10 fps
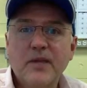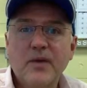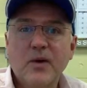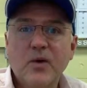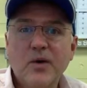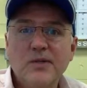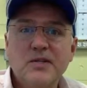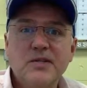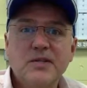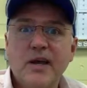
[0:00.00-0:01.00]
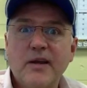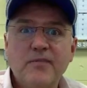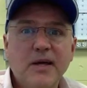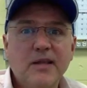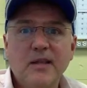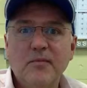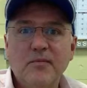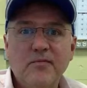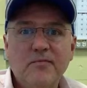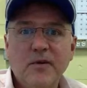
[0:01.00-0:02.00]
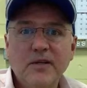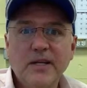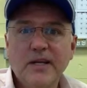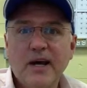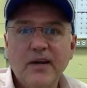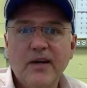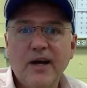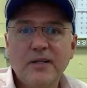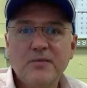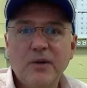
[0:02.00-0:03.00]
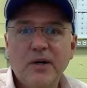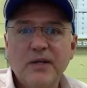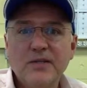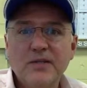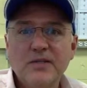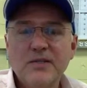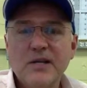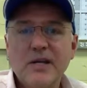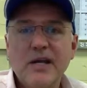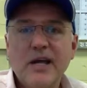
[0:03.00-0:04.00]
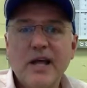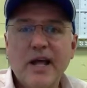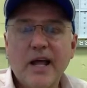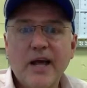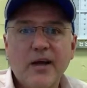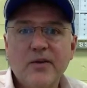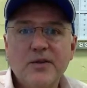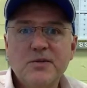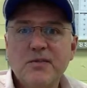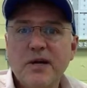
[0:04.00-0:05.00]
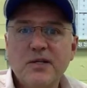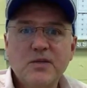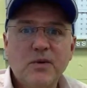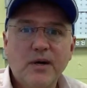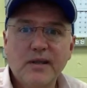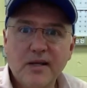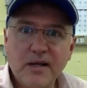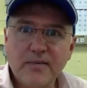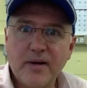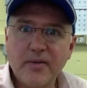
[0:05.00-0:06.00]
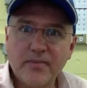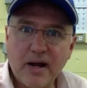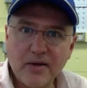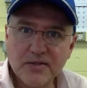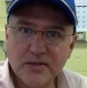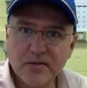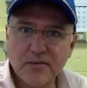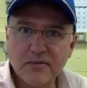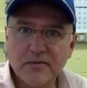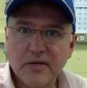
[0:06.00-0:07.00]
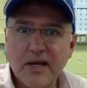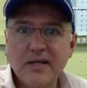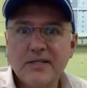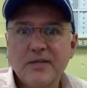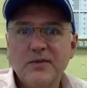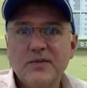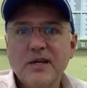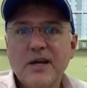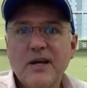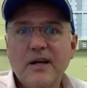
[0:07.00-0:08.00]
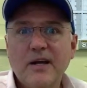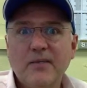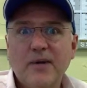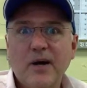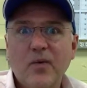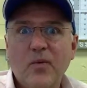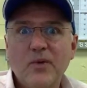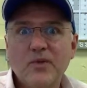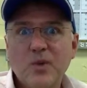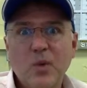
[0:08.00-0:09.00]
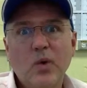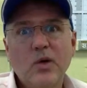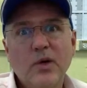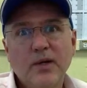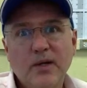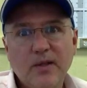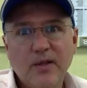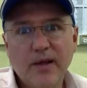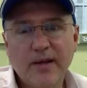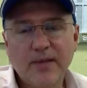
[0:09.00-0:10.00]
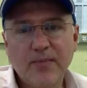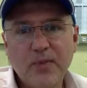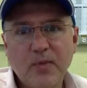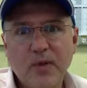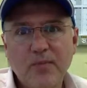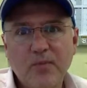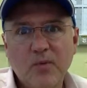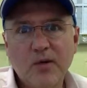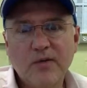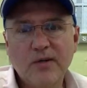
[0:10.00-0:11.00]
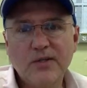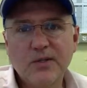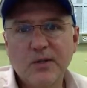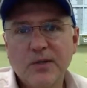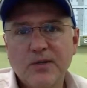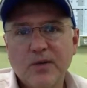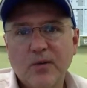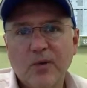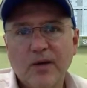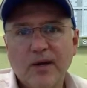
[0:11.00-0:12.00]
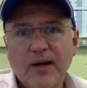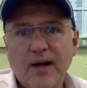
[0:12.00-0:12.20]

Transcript: their courses and make them fully online experiences. And others may just want to think about the policy ramifications, about what school could look like when more of our students are working